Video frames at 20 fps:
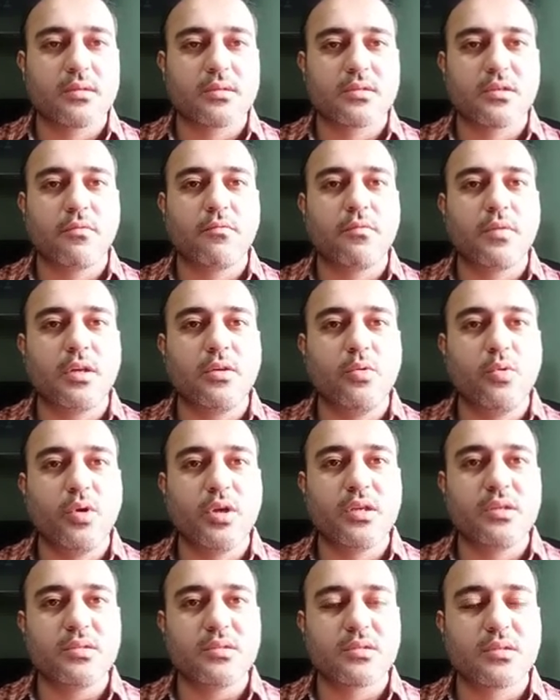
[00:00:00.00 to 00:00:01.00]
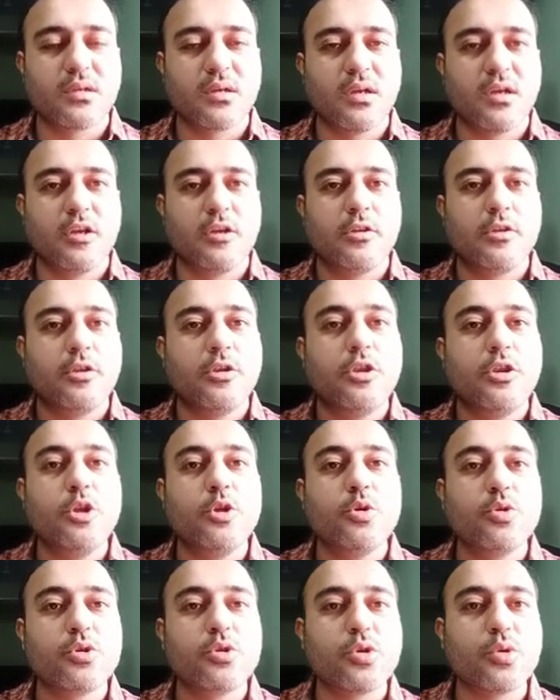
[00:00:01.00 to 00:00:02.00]
someone who is
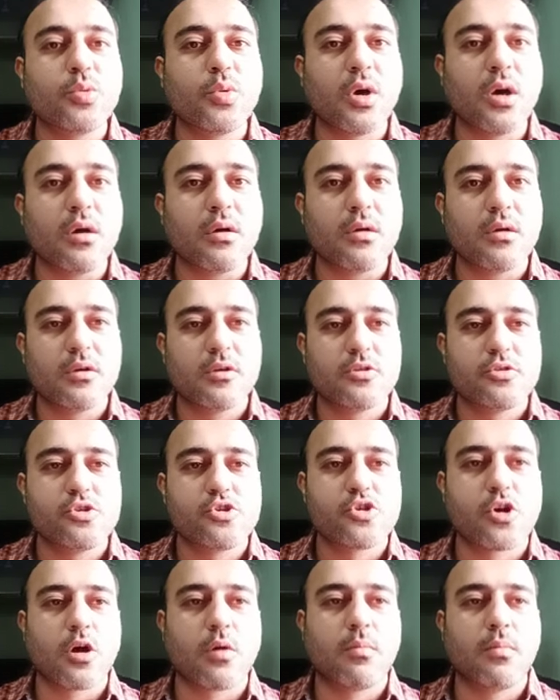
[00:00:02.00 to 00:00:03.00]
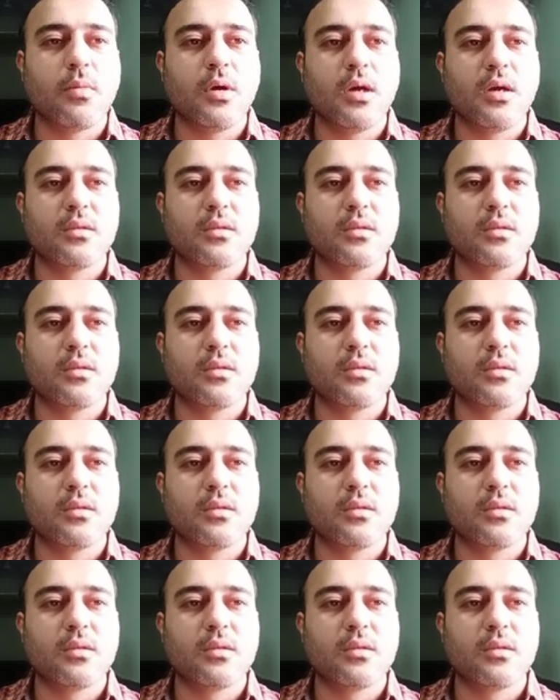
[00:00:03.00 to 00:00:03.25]
new to a job,